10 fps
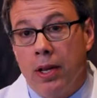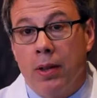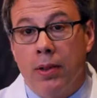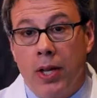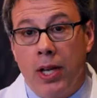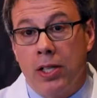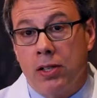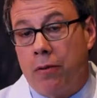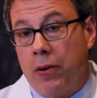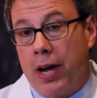These
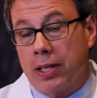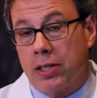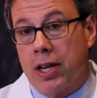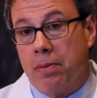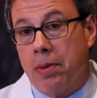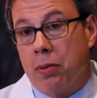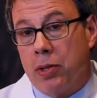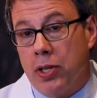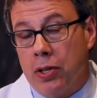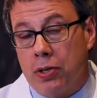effects can be
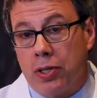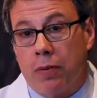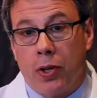reduced if